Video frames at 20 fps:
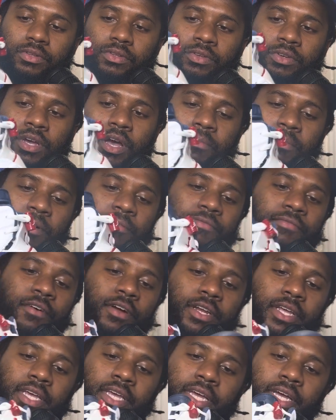You come up
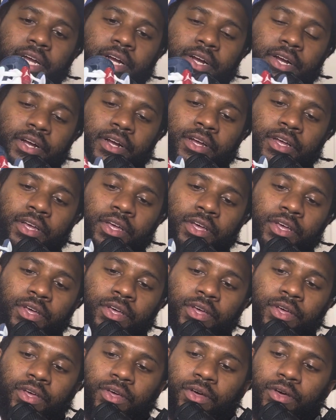front here,
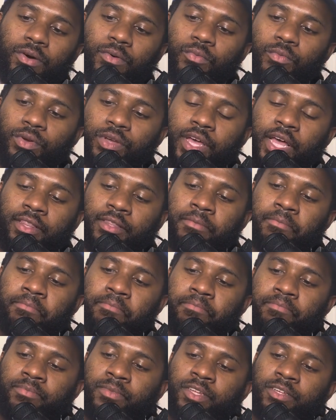you got
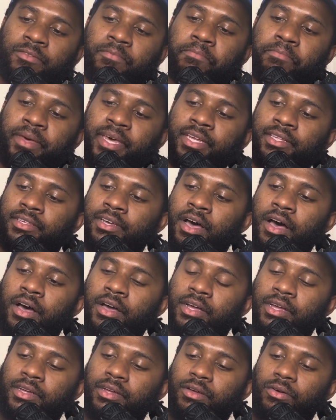this big
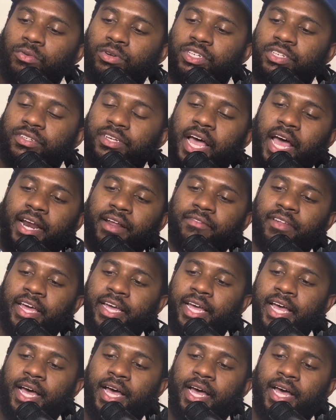tongue, which is kind of
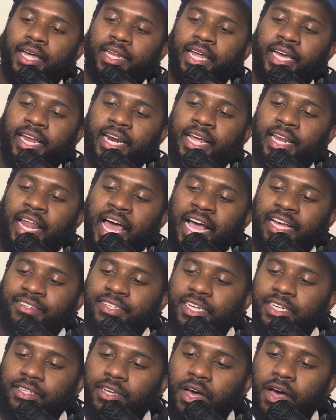like an
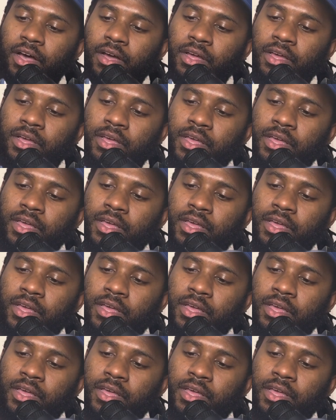elastic tongue.